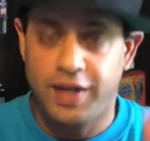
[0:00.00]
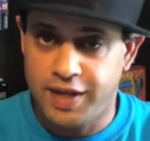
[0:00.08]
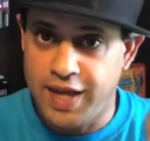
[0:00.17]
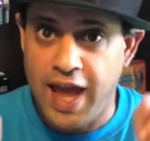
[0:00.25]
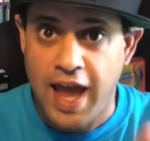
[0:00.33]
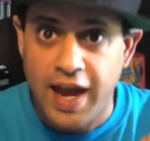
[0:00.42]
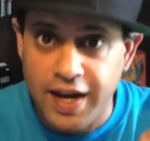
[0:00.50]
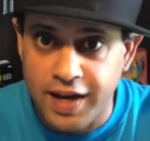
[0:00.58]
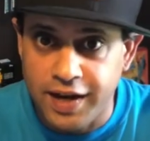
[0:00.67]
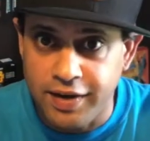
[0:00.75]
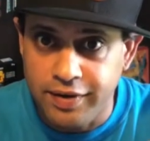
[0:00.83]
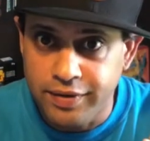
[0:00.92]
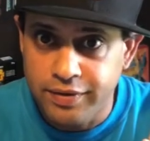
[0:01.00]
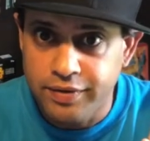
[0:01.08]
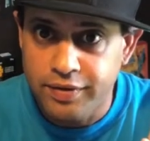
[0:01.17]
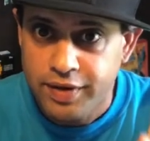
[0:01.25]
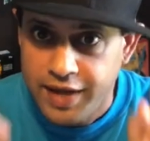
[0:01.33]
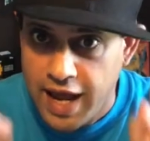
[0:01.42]
canon
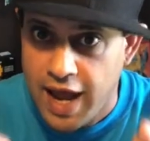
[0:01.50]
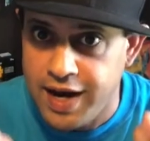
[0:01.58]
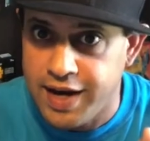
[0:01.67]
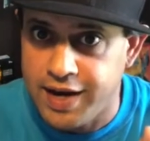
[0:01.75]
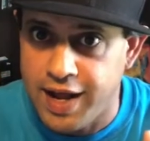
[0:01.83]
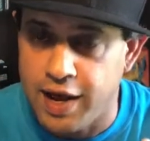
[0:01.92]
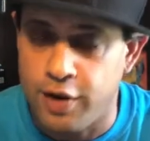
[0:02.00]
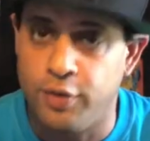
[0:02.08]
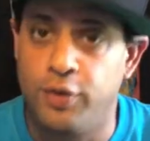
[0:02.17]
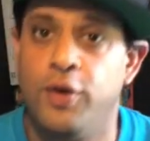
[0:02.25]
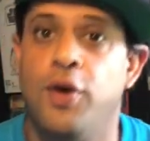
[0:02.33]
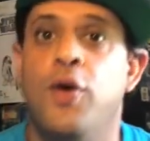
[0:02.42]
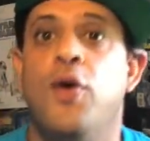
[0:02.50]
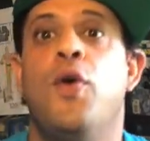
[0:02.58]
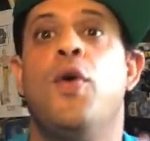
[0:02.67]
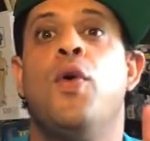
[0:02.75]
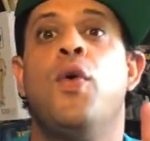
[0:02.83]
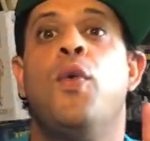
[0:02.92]
now,
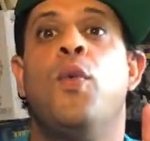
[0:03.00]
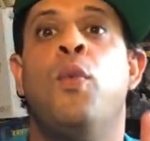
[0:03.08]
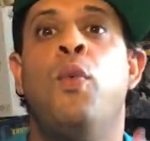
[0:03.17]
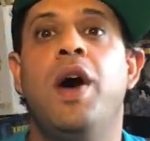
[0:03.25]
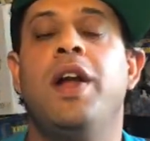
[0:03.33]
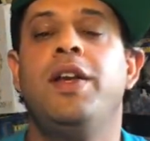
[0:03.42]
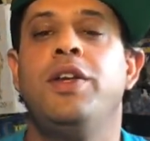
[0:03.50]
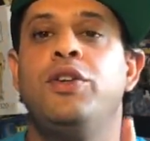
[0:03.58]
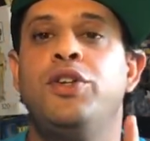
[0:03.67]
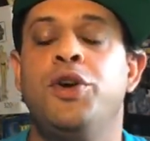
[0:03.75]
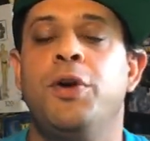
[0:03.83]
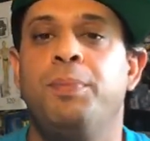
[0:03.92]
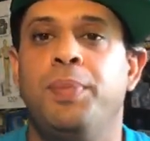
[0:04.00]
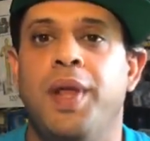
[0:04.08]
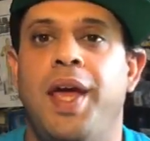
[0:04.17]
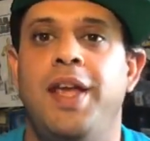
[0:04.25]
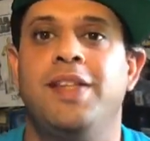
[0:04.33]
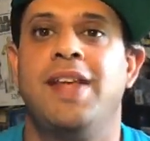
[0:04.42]
what took
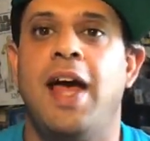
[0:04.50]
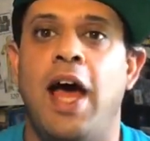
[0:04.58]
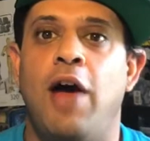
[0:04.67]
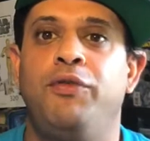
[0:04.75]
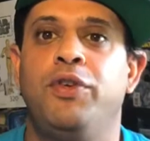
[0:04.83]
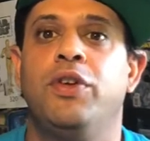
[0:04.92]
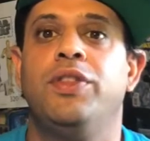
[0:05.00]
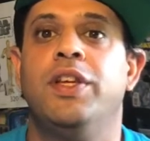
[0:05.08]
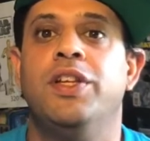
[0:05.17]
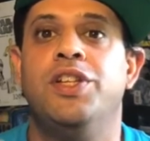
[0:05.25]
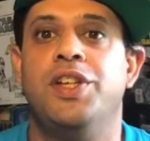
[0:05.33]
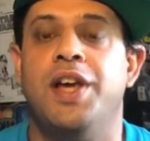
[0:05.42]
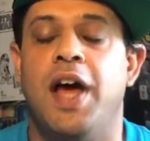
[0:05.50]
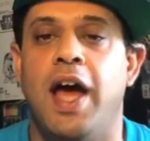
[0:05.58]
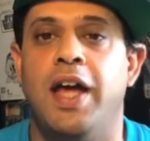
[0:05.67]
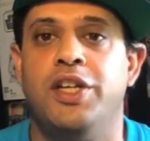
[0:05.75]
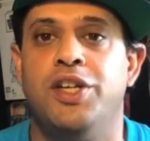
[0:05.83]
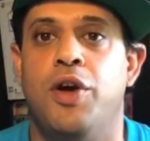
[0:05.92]
place after the
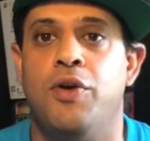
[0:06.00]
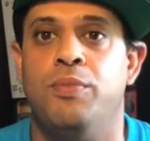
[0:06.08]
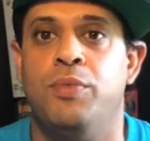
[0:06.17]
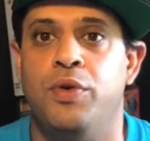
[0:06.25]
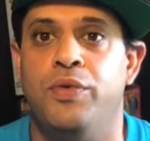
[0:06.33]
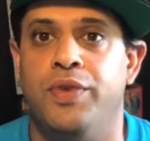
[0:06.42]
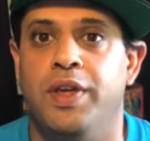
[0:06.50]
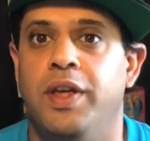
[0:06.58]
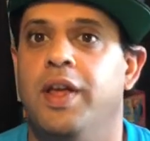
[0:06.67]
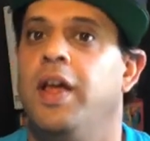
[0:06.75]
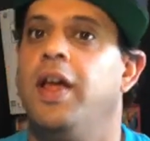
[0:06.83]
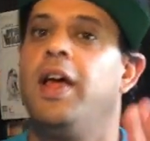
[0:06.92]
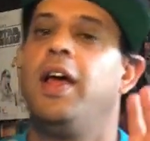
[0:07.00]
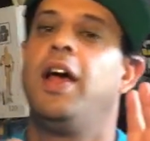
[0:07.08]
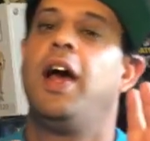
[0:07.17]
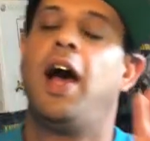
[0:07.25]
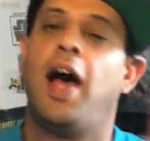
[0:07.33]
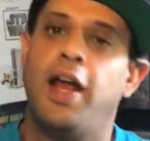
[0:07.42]
G.I. Joe movie.
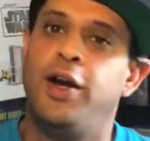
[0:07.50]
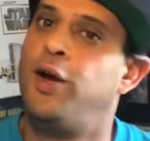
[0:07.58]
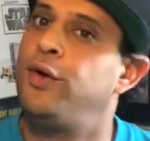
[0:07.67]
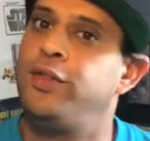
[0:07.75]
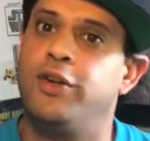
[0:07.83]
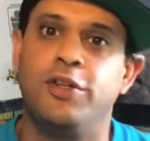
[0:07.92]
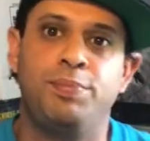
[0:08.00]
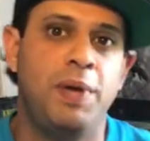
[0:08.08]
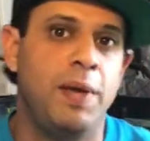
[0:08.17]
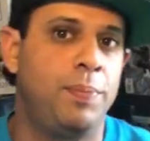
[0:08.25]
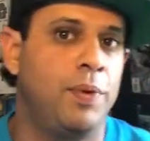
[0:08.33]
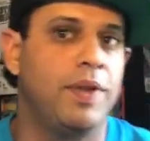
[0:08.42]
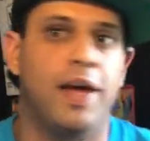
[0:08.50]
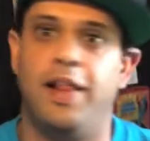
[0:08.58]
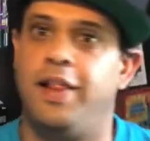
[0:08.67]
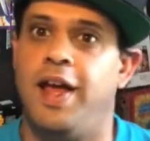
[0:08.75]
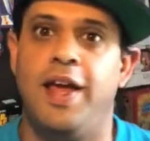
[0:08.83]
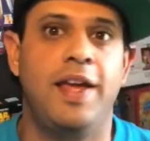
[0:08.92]
I know there's people that
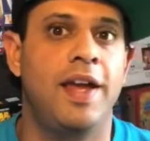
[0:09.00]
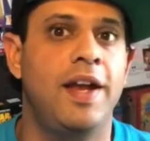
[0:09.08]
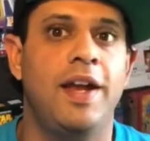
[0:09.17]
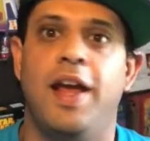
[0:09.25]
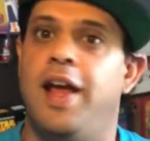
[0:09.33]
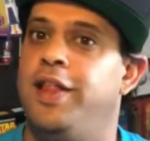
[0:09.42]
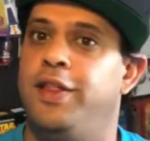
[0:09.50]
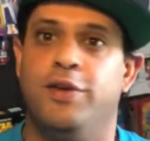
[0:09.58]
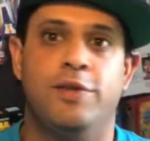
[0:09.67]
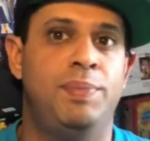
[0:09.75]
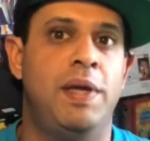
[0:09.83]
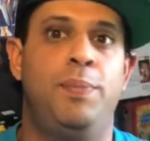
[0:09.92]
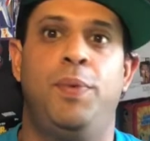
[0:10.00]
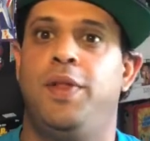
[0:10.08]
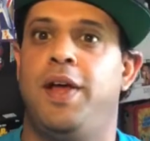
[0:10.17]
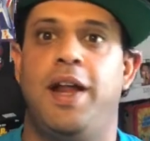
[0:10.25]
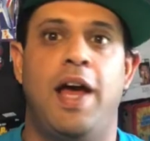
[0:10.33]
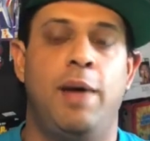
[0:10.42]
like it and there's people
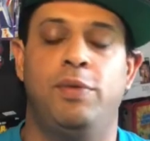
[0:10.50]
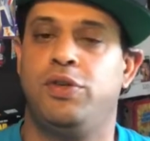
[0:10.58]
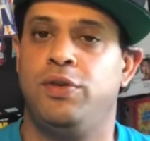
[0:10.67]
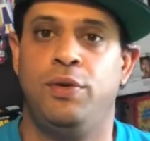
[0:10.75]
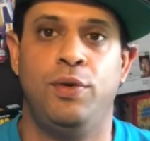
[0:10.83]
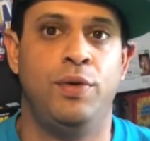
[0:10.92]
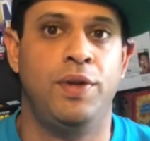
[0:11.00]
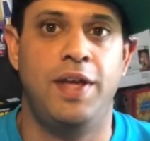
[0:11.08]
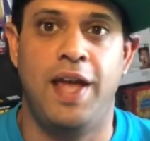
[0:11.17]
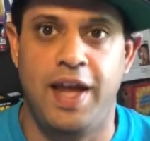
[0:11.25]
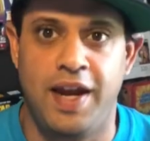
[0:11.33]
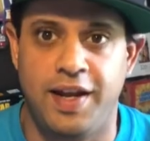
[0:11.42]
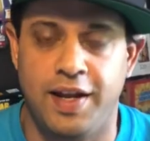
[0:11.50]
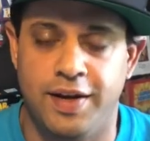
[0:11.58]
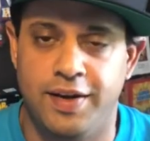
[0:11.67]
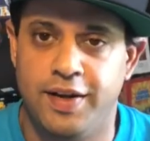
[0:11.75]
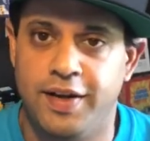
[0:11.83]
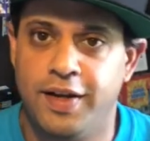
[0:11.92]
that absolutely hate it.